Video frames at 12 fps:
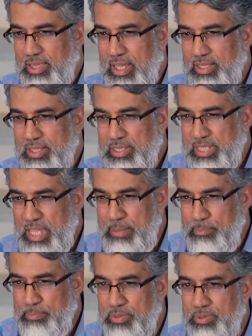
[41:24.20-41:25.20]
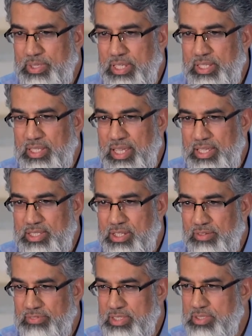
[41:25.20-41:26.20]
that the temporary nature
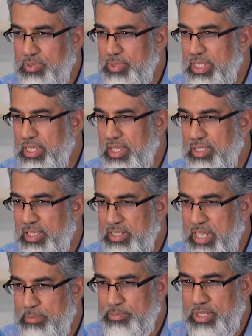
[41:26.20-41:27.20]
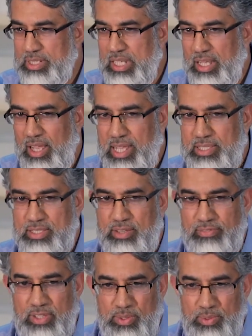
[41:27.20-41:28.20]
of this dunya and the temporary delights
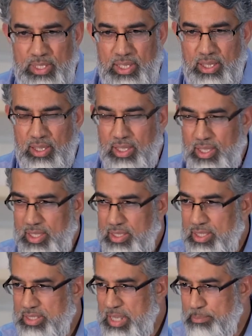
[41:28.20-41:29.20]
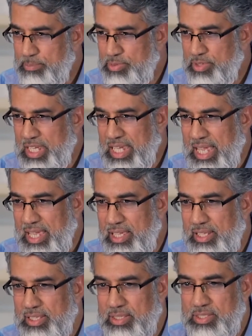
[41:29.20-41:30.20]
of the dunya, the temporary
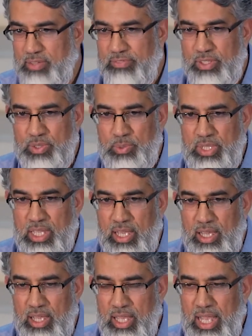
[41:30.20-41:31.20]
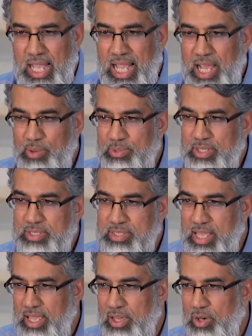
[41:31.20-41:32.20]
gains of the dunya, how does
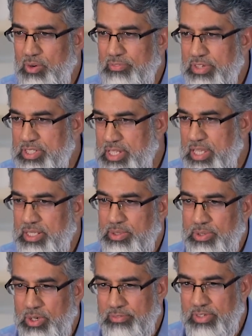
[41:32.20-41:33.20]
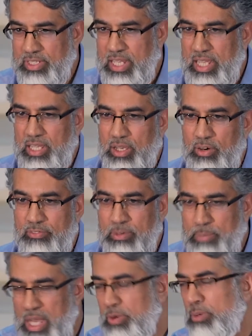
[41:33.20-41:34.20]
that overshadow, overtake,
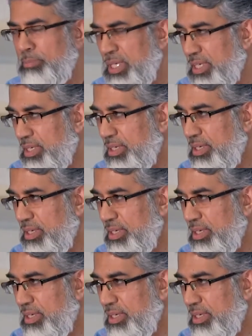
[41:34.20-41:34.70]
overpower me